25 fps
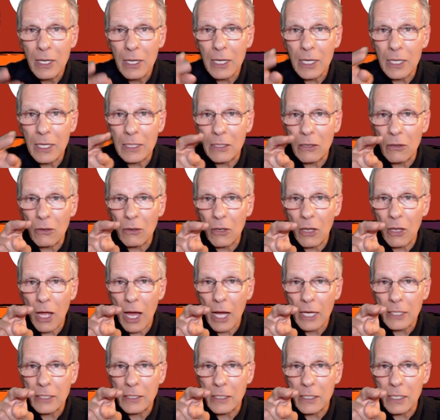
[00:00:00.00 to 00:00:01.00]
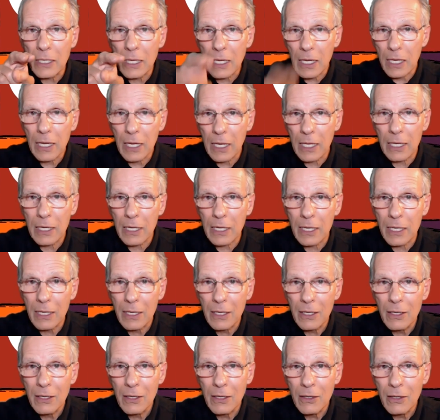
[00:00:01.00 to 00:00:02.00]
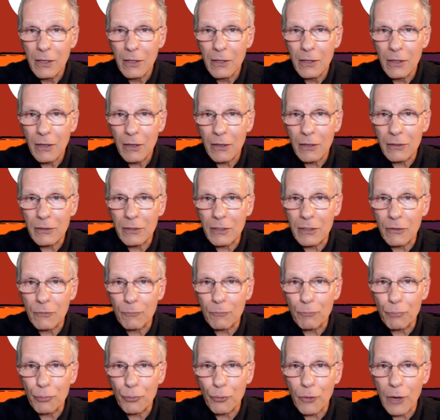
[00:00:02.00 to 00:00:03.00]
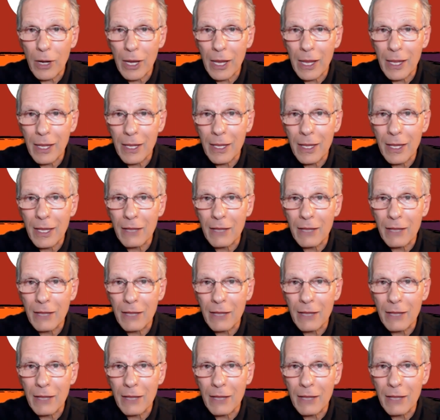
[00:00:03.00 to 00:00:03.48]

and they're locked in on their prey.